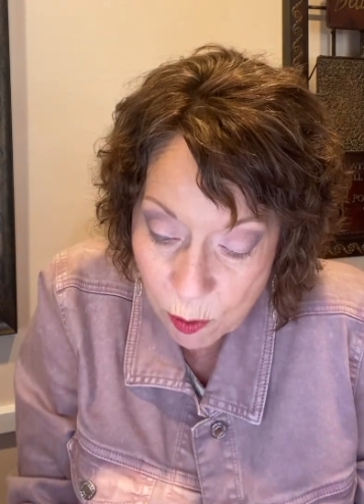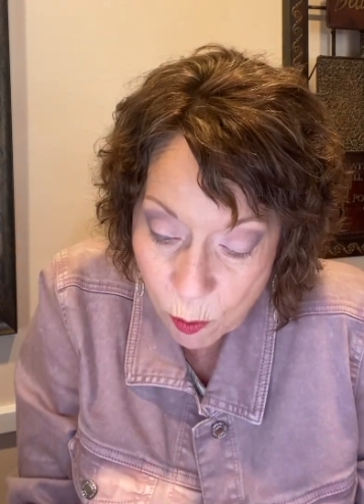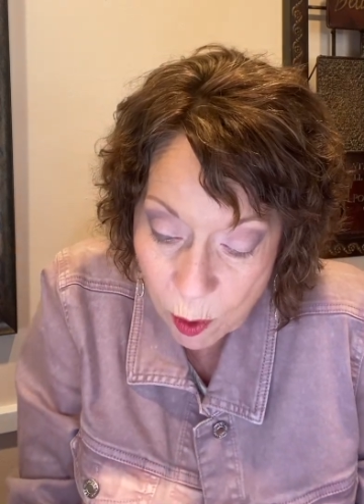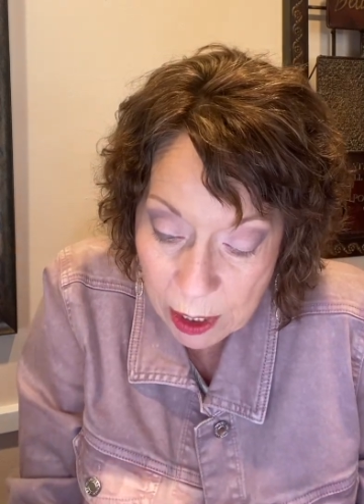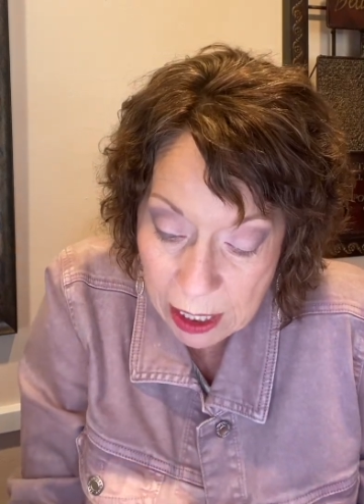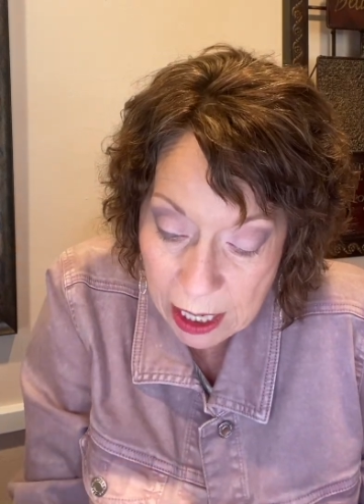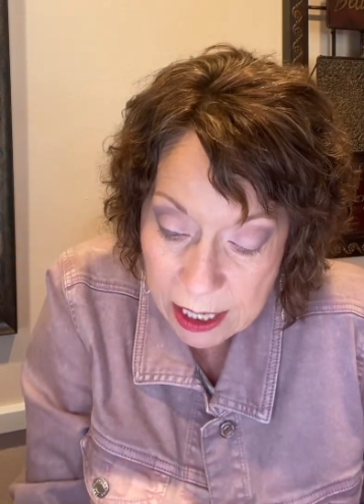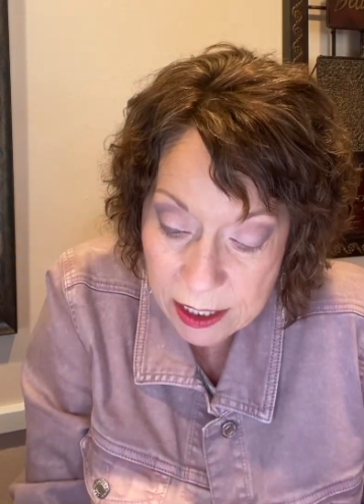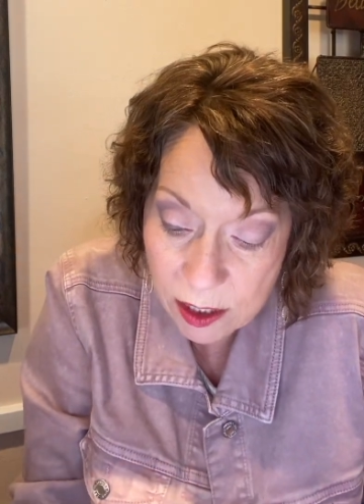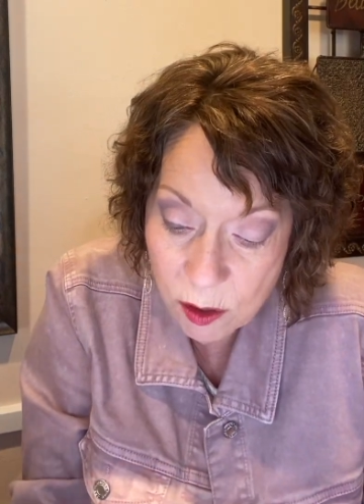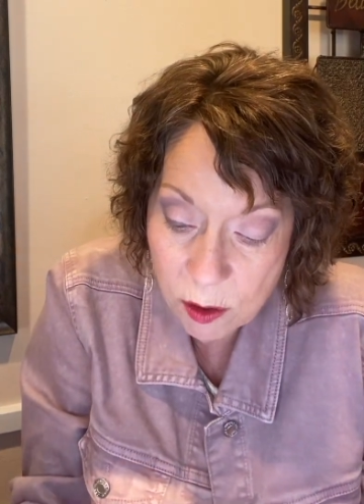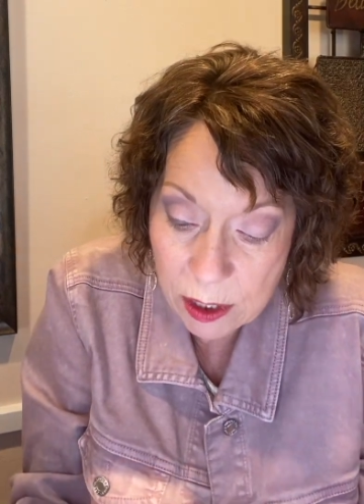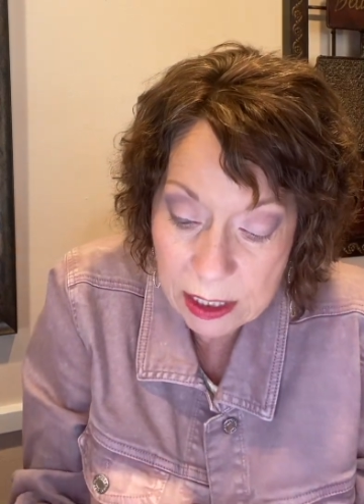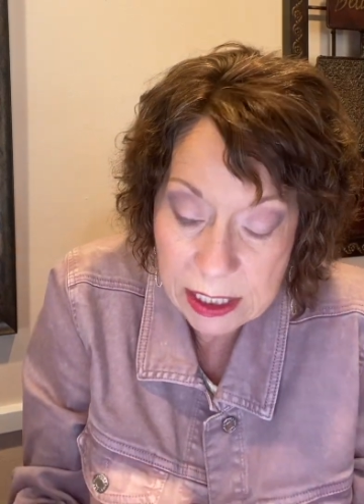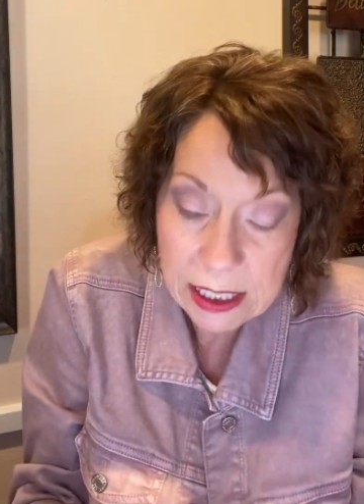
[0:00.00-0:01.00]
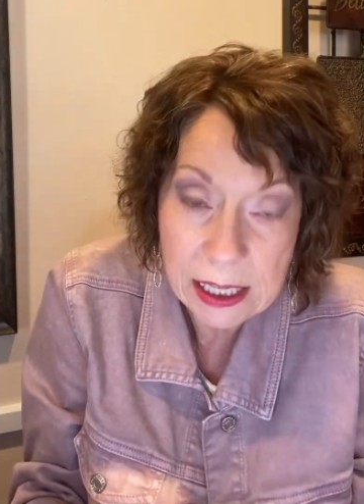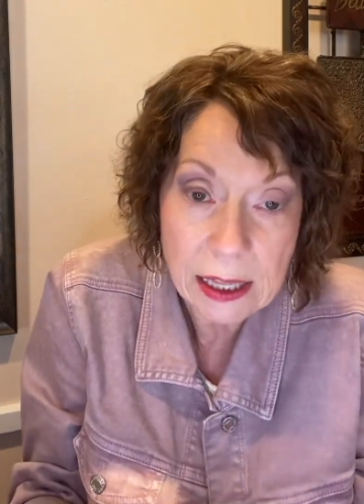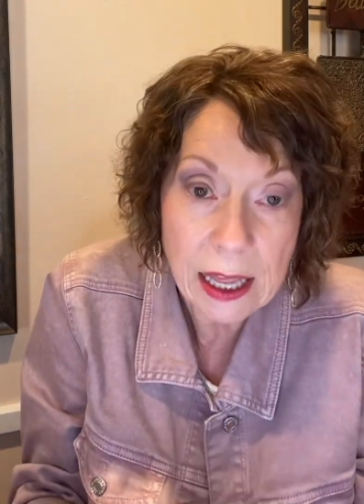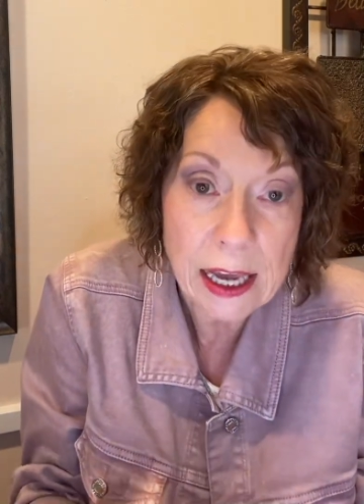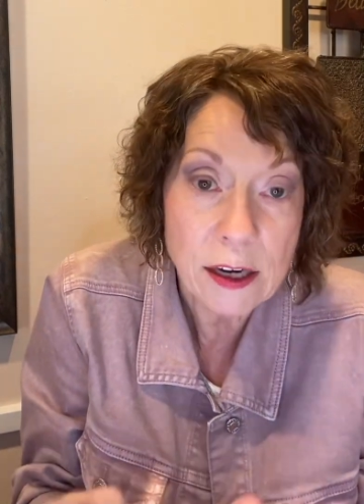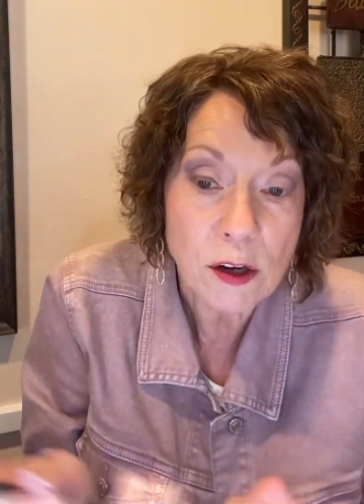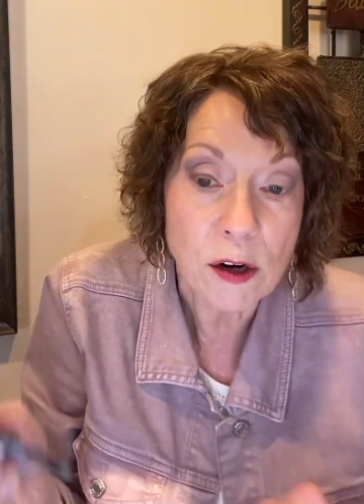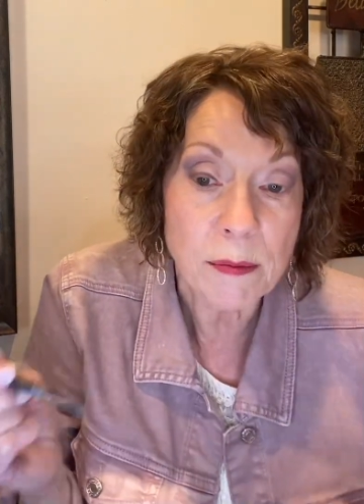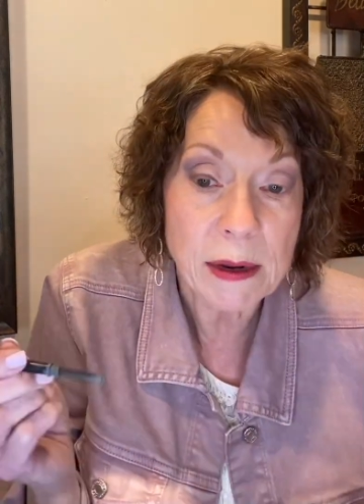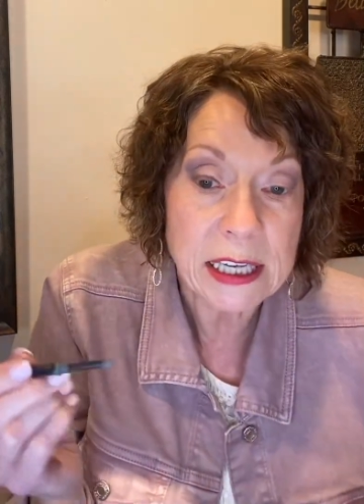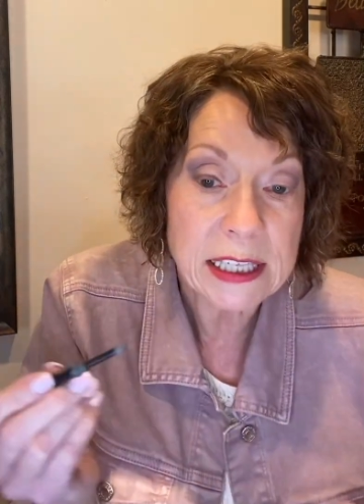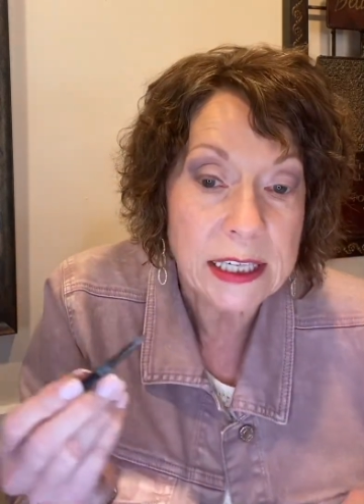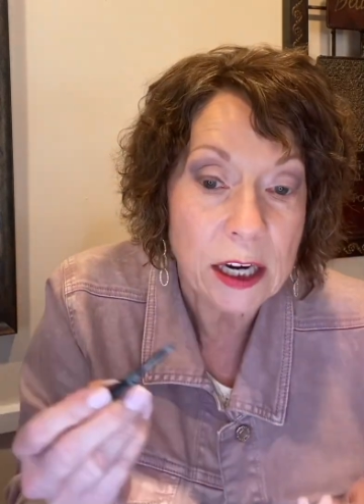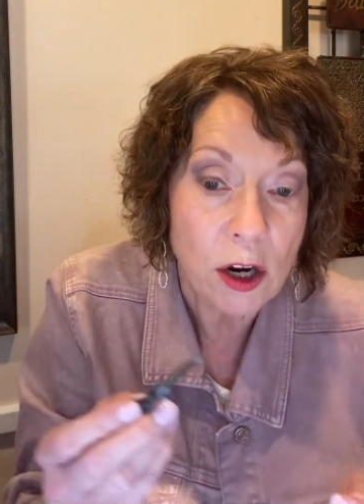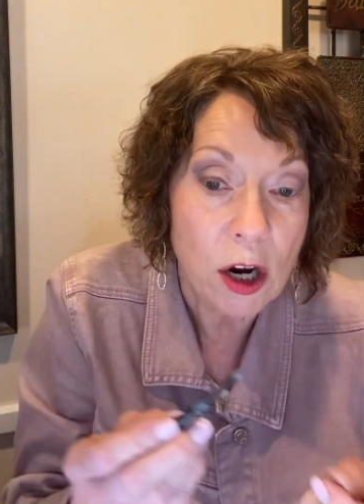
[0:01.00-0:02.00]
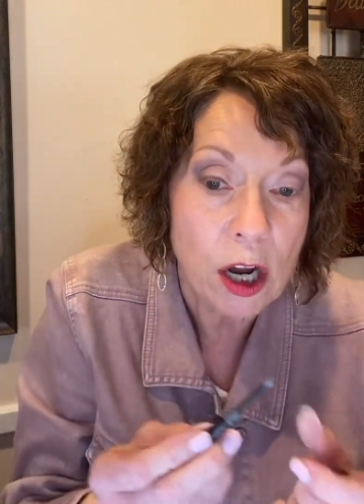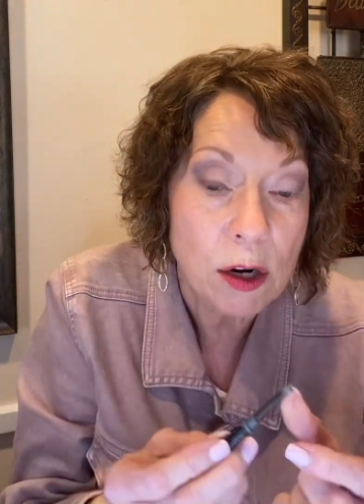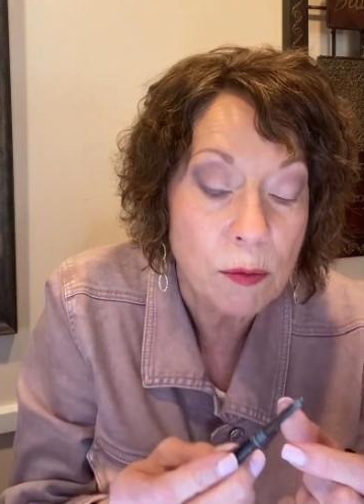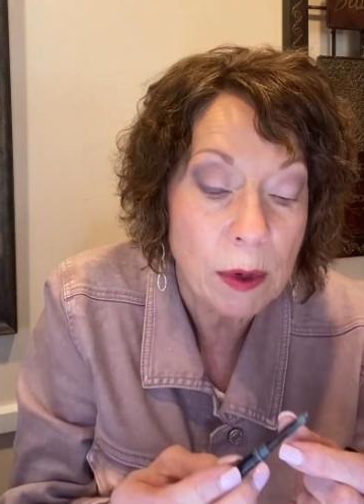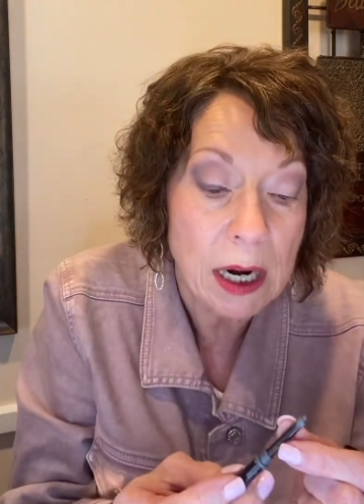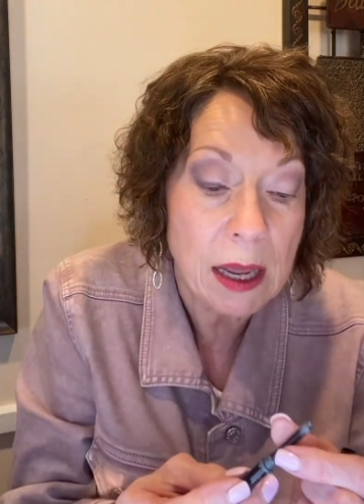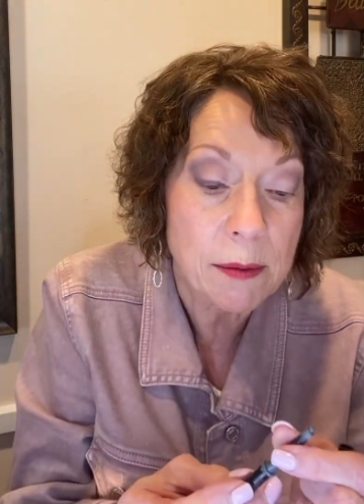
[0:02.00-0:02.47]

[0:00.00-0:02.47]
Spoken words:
one eye so you can see liner and mascara on one eye.